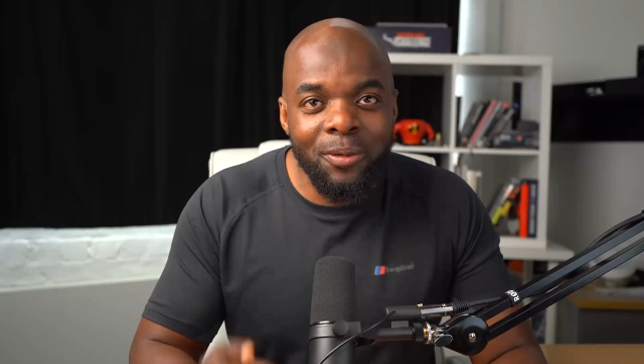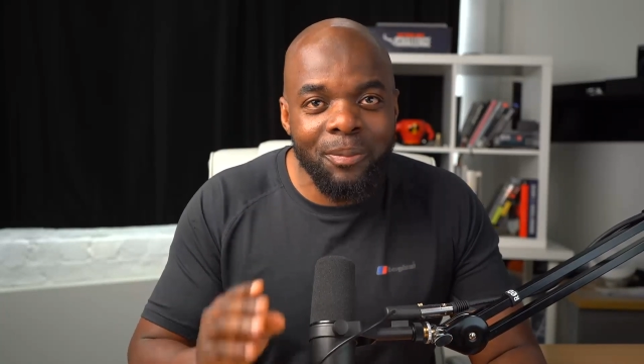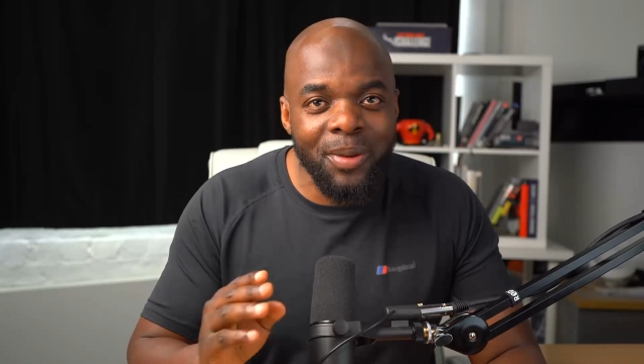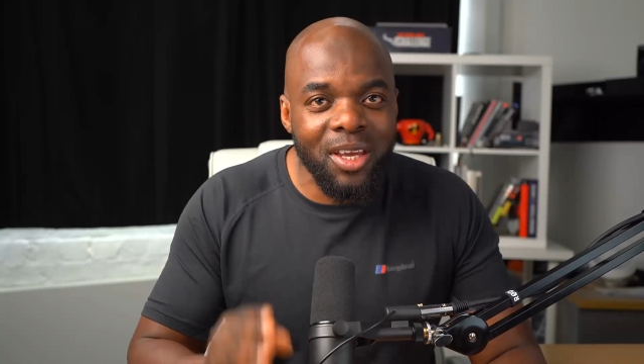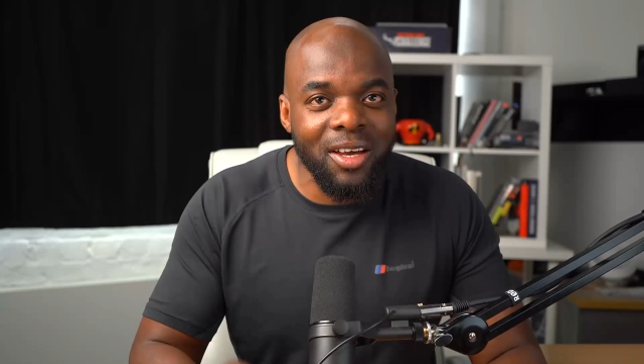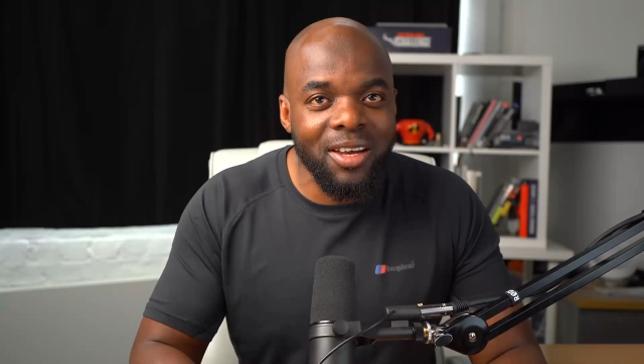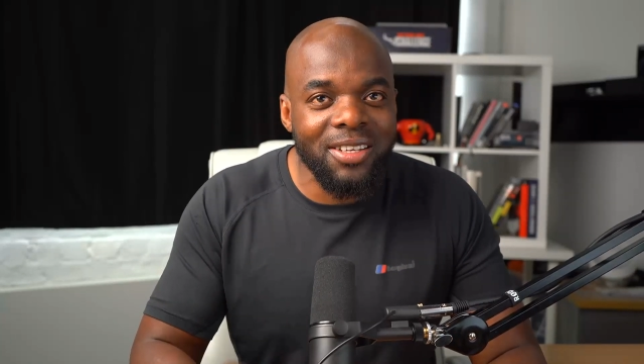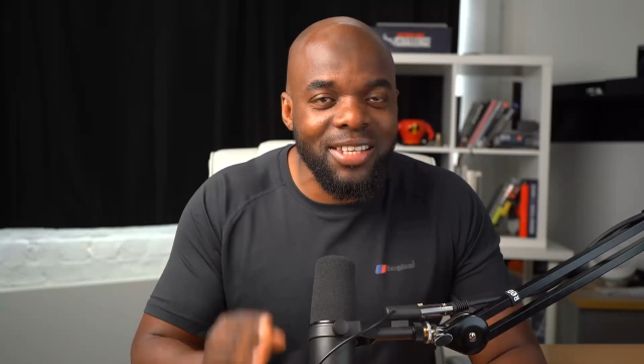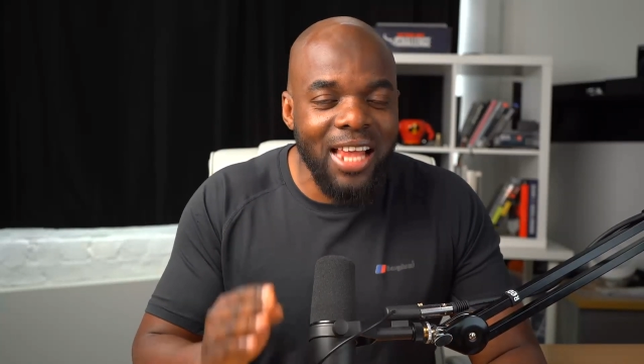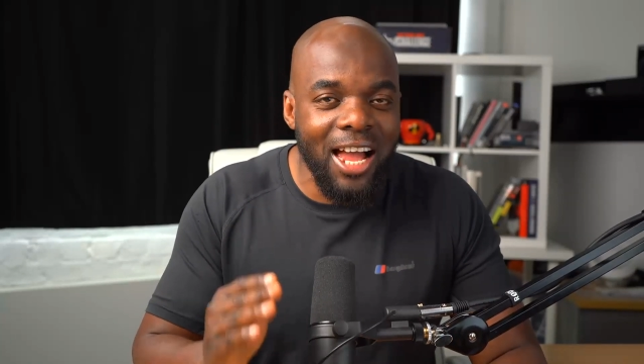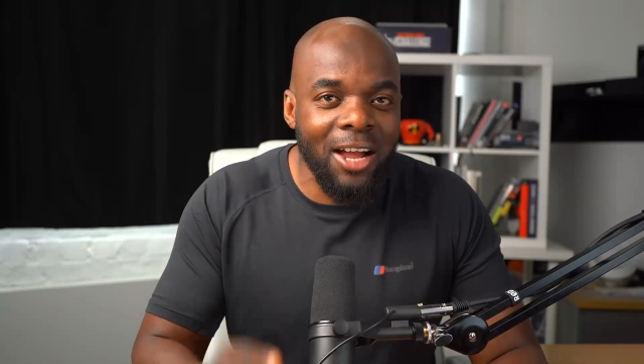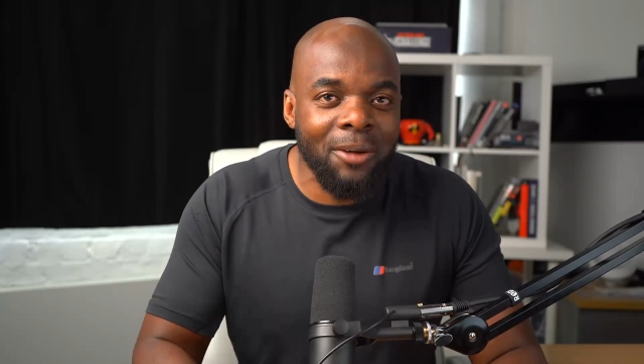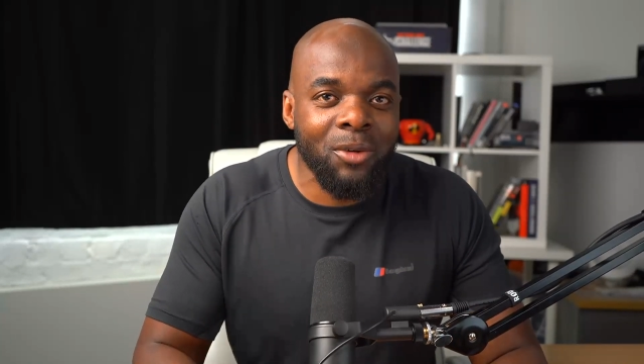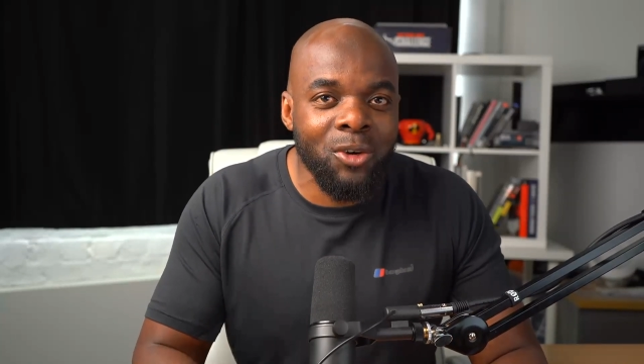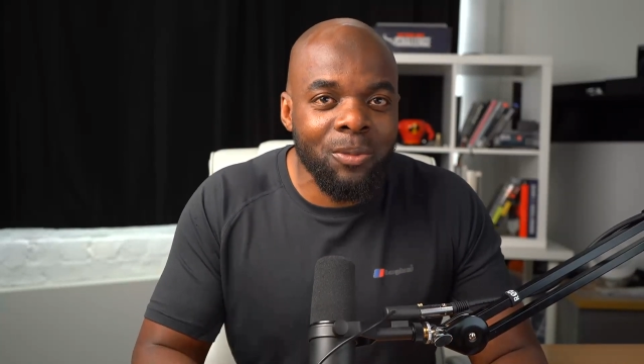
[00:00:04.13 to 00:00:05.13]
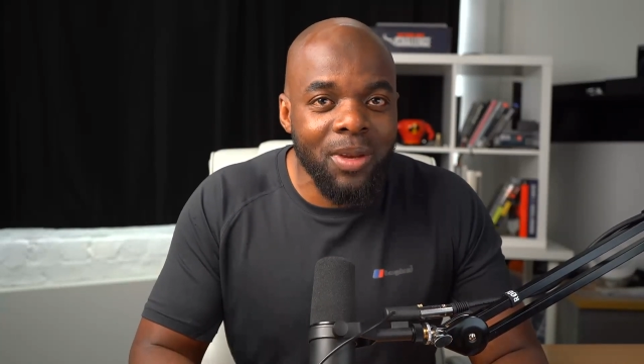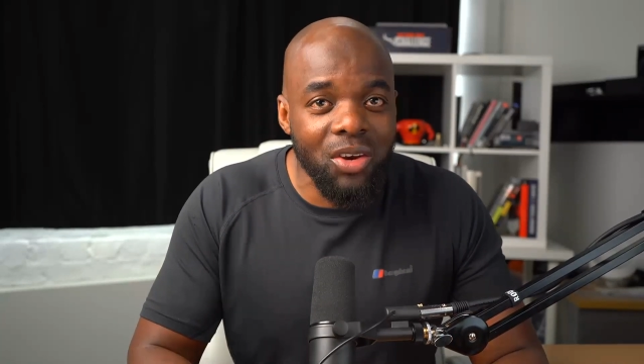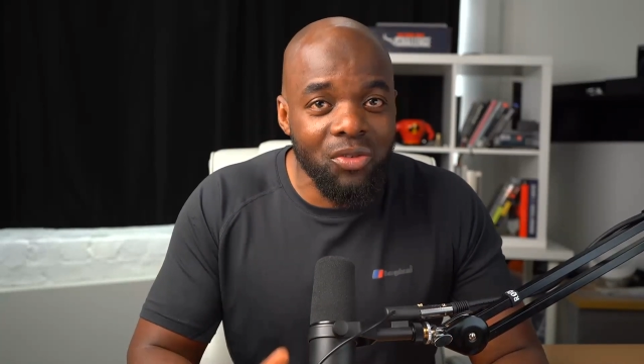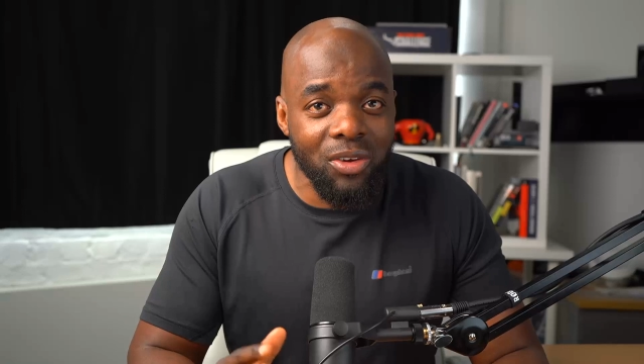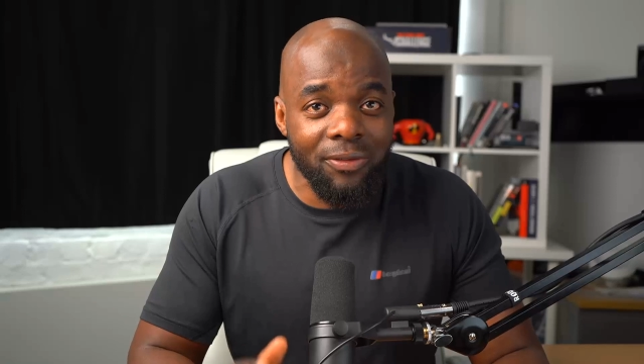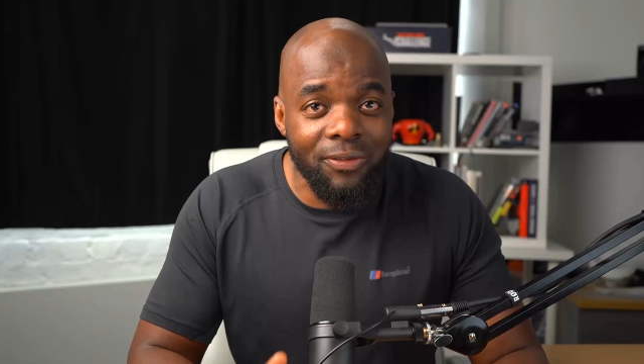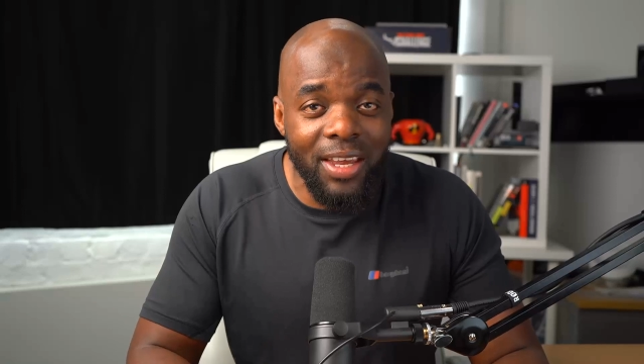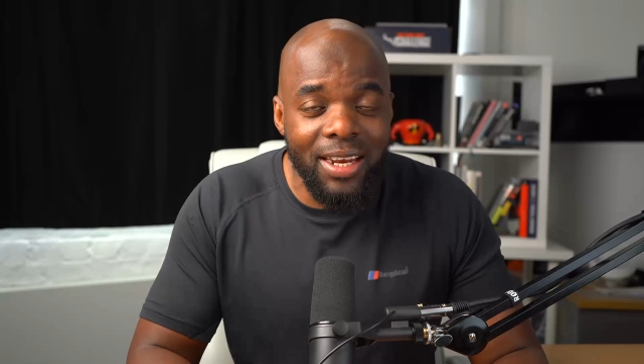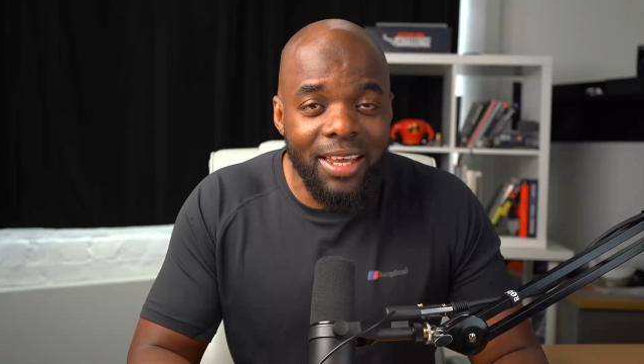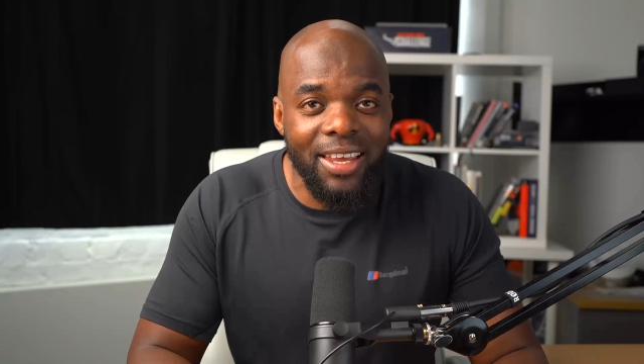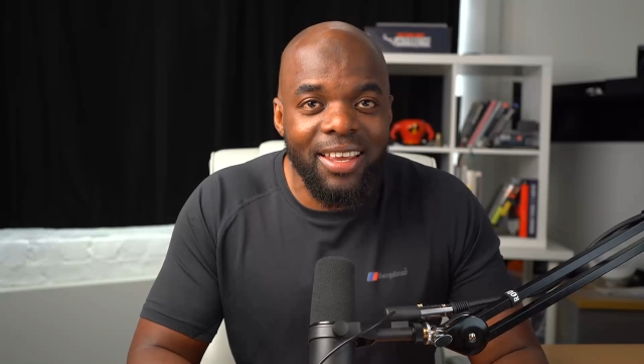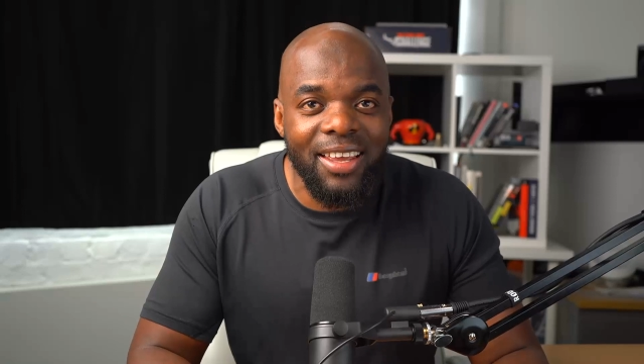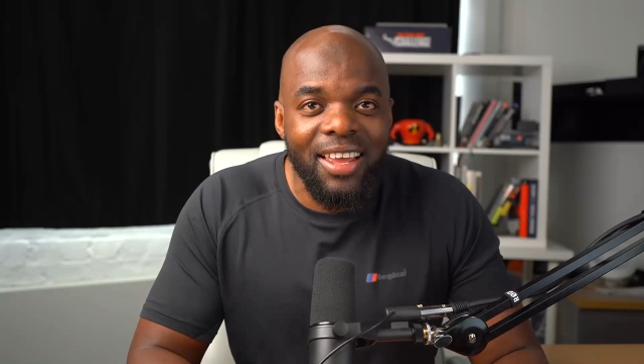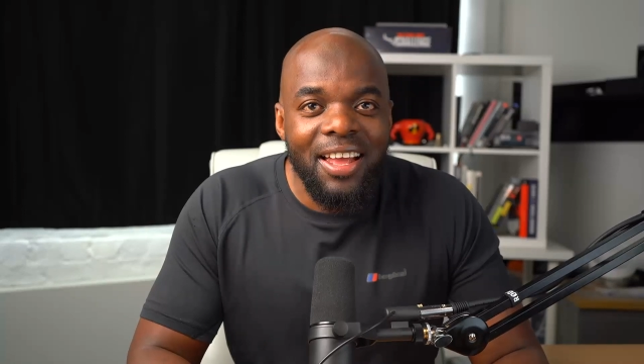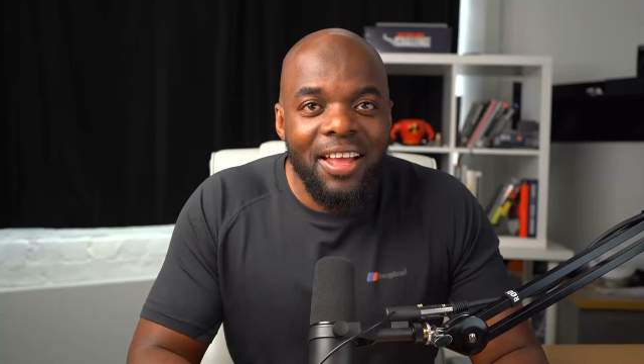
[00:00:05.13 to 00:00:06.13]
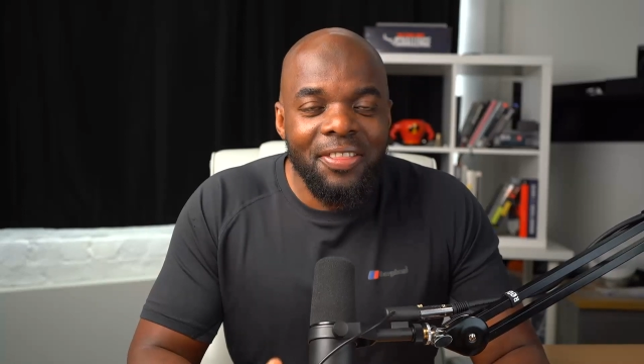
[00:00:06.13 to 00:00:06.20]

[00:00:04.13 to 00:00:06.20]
because I'm going to be revealing